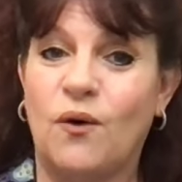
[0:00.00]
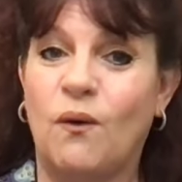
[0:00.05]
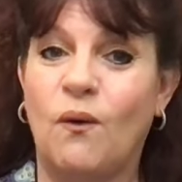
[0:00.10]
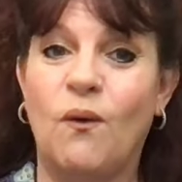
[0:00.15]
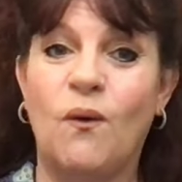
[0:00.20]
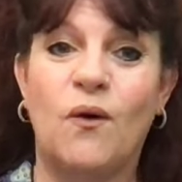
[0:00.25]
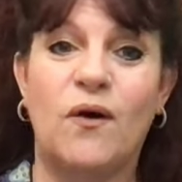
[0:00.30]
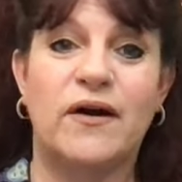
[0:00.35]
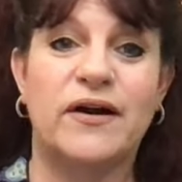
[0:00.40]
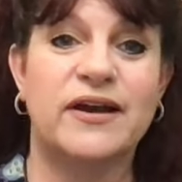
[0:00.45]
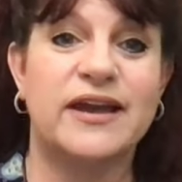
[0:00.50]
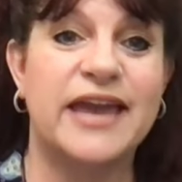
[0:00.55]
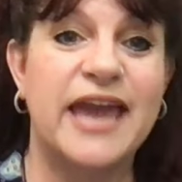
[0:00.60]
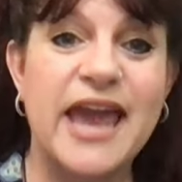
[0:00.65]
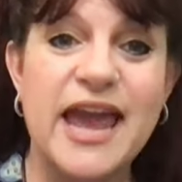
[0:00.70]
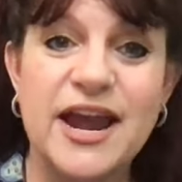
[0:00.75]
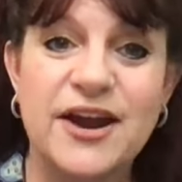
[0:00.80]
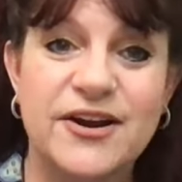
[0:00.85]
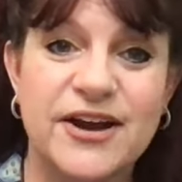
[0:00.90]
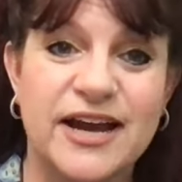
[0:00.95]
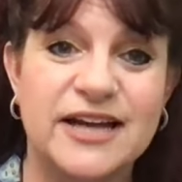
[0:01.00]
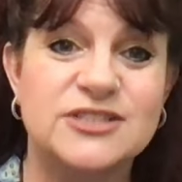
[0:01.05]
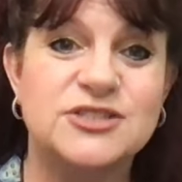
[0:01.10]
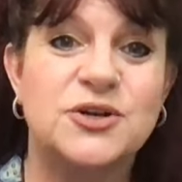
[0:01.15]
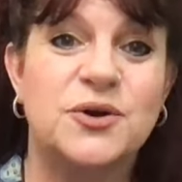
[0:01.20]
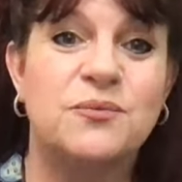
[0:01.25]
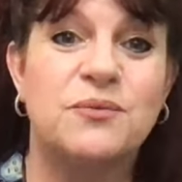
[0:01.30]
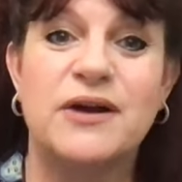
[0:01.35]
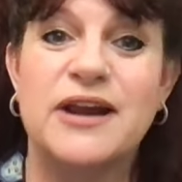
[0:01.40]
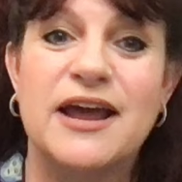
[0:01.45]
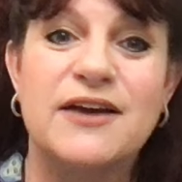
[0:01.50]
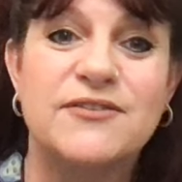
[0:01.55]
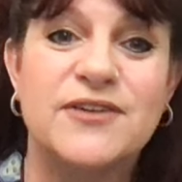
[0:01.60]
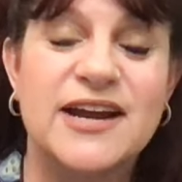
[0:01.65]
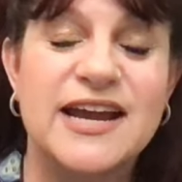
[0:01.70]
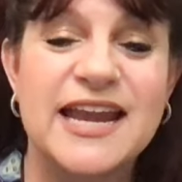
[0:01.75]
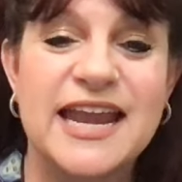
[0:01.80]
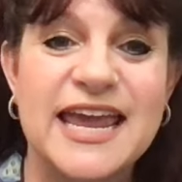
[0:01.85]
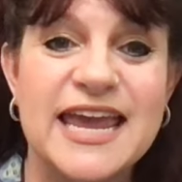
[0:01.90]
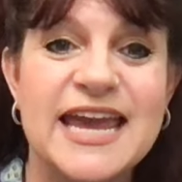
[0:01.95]
or carrots or whatever
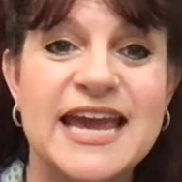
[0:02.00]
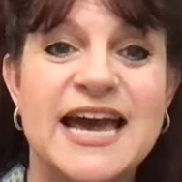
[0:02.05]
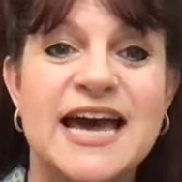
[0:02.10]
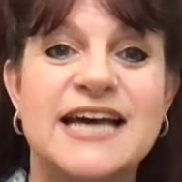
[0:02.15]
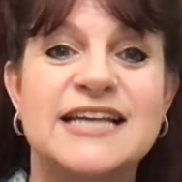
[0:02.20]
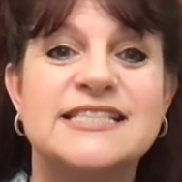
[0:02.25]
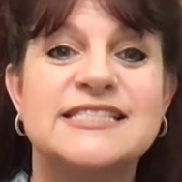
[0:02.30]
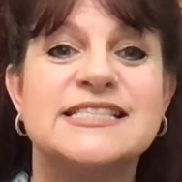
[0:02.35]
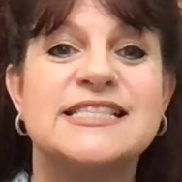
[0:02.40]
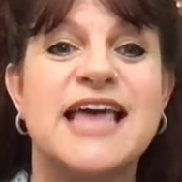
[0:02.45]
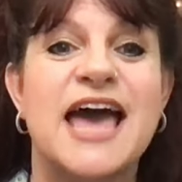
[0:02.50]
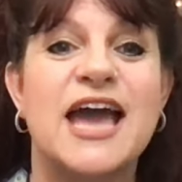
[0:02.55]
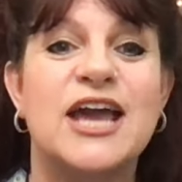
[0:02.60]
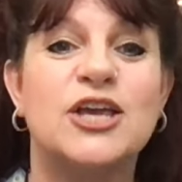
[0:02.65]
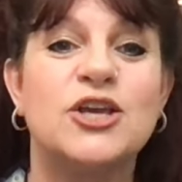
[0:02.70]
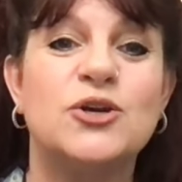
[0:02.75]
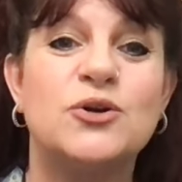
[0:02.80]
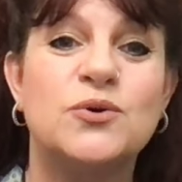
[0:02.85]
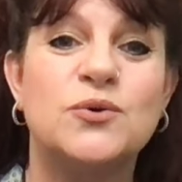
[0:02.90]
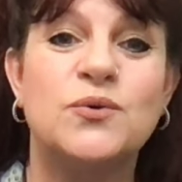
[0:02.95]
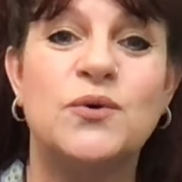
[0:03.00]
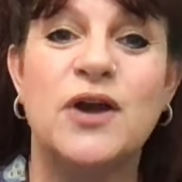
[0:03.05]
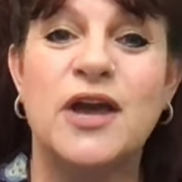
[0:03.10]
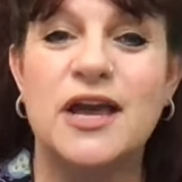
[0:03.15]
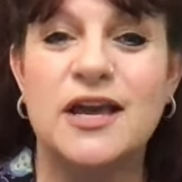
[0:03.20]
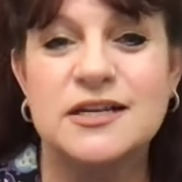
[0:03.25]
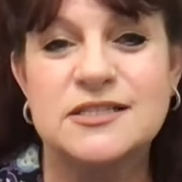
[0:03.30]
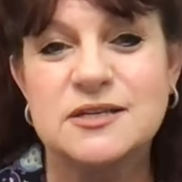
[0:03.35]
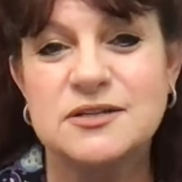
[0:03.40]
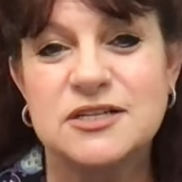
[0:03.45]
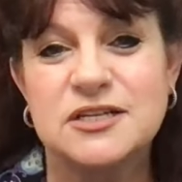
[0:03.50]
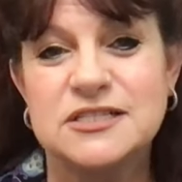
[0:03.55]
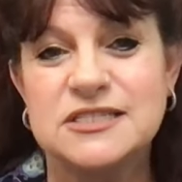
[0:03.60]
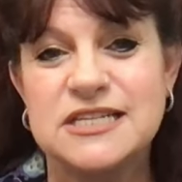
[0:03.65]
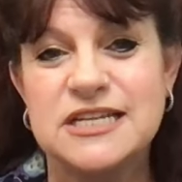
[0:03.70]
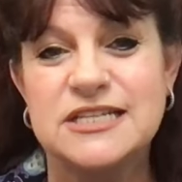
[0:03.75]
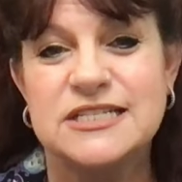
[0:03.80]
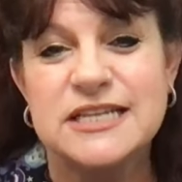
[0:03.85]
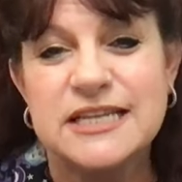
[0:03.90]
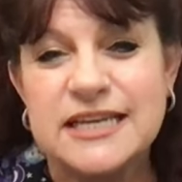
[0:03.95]
it is that you sometimes
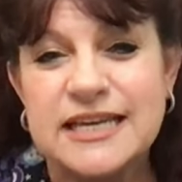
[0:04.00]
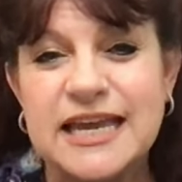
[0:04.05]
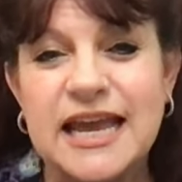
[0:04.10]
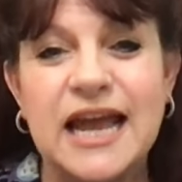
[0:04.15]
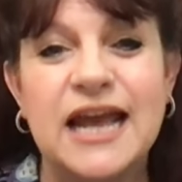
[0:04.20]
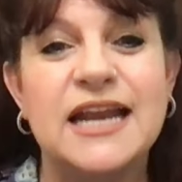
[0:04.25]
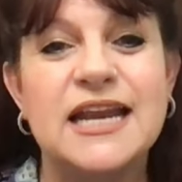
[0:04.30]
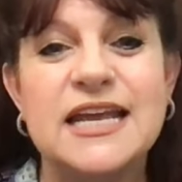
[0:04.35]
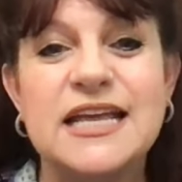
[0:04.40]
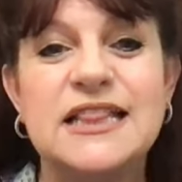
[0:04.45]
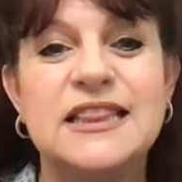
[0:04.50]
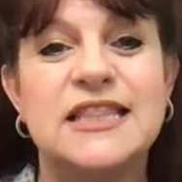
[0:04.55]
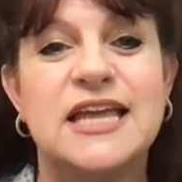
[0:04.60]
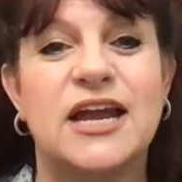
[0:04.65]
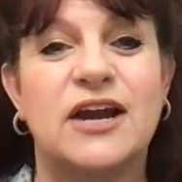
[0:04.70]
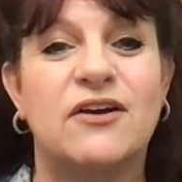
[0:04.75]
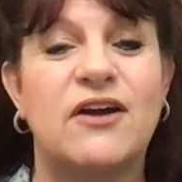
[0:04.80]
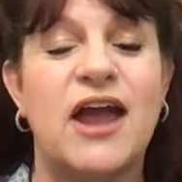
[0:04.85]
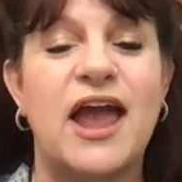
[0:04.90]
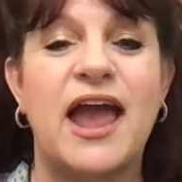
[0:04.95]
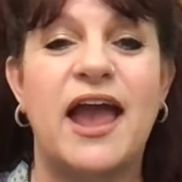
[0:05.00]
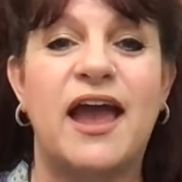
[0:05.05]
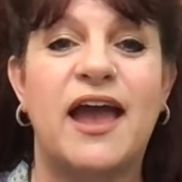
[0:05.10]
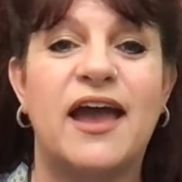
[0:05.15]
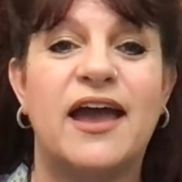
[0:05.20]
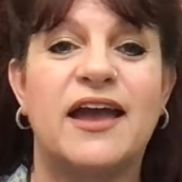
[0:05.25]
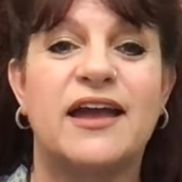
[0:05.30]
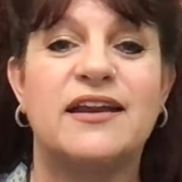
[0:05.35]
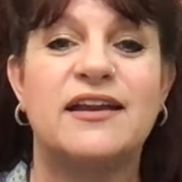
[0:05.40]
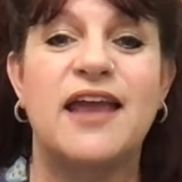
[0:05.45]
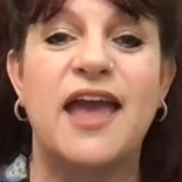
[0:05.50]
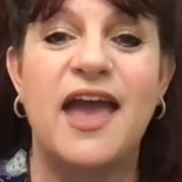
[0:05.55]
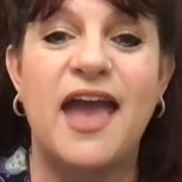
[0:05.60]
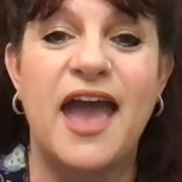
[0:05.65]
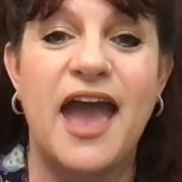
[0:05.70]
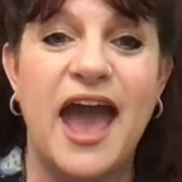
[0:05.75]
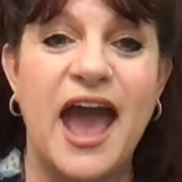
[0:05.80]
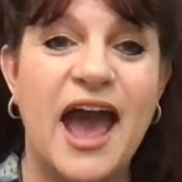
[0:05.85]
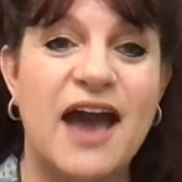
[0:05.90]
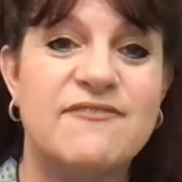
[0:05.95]
need to get in there and
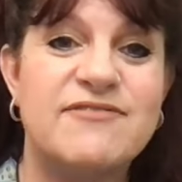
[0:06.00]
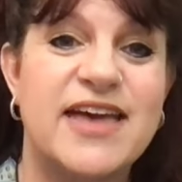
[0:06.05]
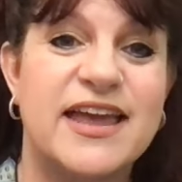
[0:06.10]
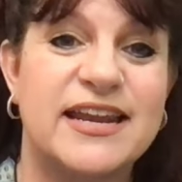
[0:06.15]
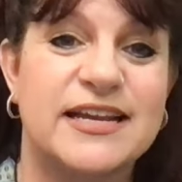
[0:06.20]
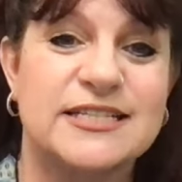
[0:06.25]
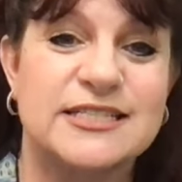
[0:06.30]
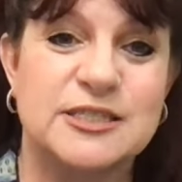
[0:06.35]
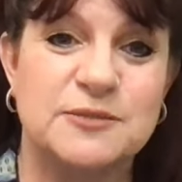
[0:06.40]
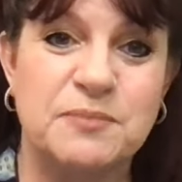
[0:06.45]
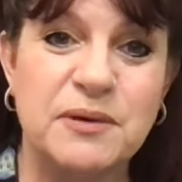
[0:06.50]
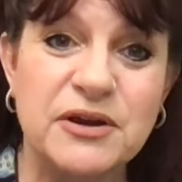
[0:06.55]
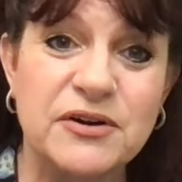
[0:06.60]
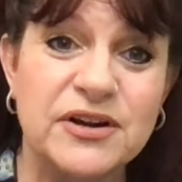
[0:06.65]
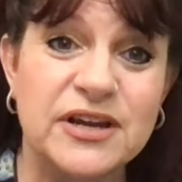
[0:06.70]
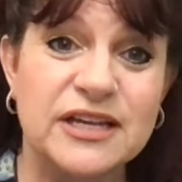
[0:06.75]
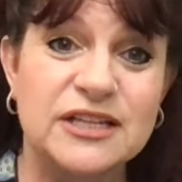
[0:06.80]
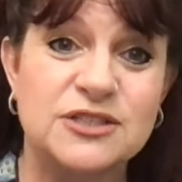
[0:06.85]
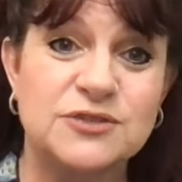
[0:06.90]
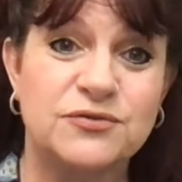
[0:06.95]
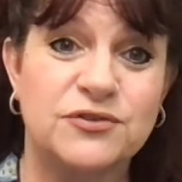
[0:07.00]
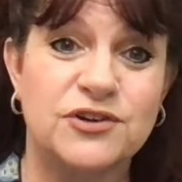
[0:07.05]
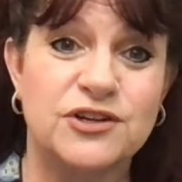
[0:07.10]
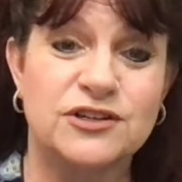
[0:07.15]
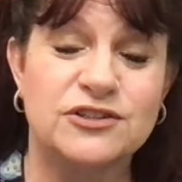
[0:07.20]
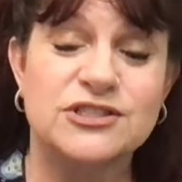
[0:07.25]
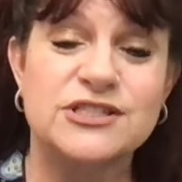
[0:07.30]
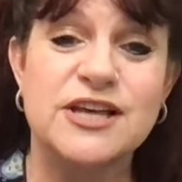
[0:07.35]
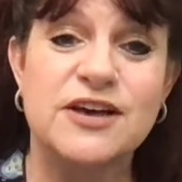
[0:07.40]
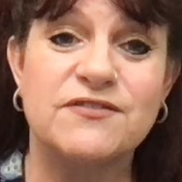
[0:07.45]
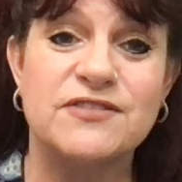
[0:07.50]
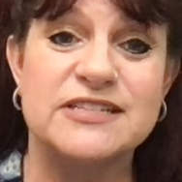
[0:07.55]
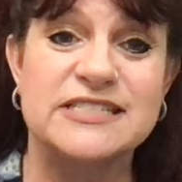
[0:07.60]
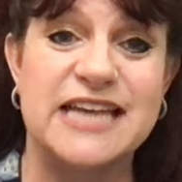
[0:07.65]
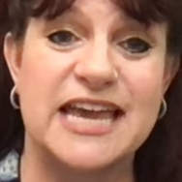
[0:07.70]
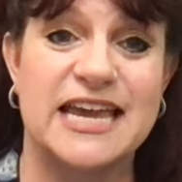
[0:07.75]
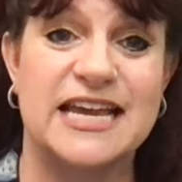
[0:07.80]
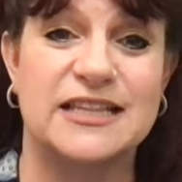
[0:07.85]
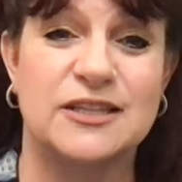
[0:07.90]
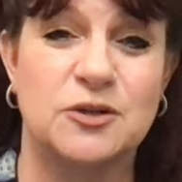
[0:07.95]
have that experience for yourself and
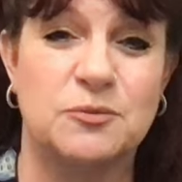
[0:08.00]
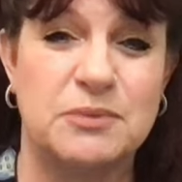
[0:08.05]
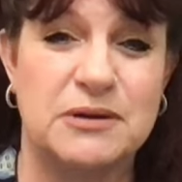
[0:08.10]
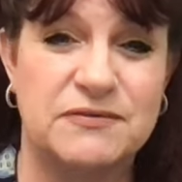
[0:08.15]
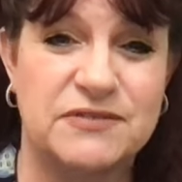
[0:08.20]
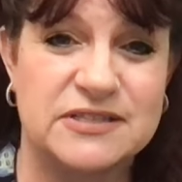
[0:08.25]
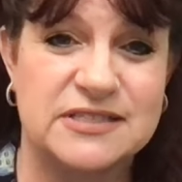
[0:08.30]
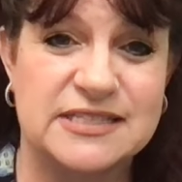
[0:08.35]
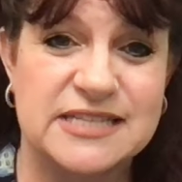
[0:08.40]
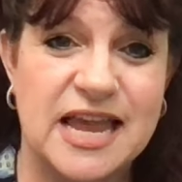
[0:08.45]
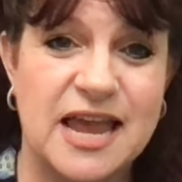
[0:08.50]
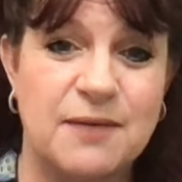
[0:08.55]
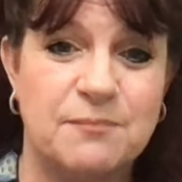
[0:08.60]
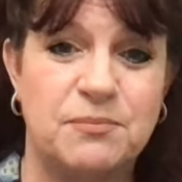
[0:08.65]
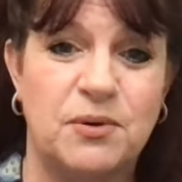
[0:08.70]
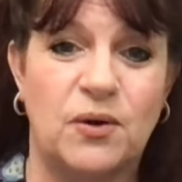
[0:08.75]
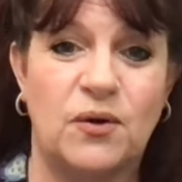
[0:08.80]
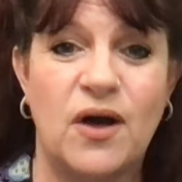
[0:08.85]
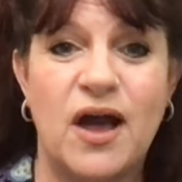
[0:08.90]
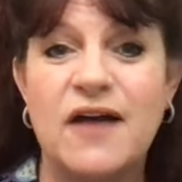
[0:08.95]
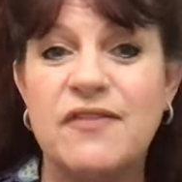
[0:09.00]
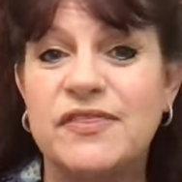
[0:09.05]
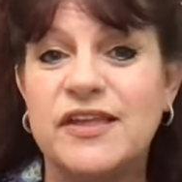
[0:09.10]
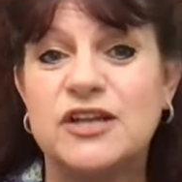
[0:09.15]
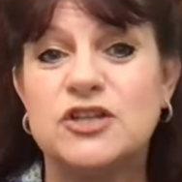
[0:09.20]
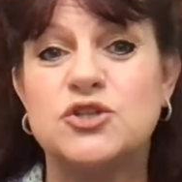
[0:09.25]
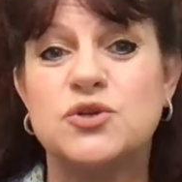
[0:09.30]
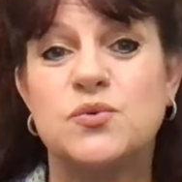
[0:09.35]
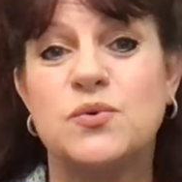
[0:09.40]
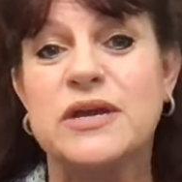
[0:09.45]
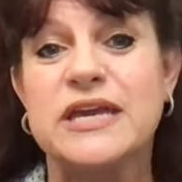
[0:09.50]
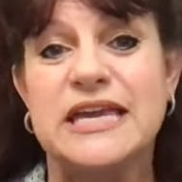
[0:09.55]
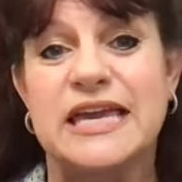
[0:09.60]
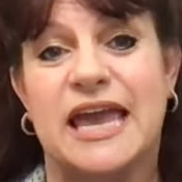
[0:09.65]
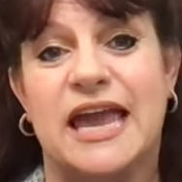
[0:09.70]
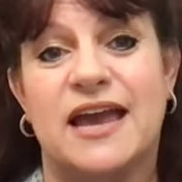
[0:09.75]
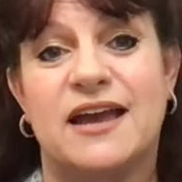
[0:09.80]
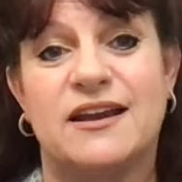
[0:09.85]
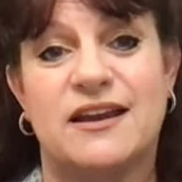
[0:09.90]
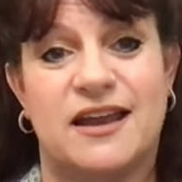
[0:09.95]
take a little bit of a sample and then tweak
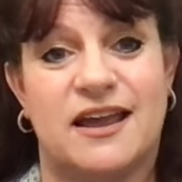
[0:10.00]
it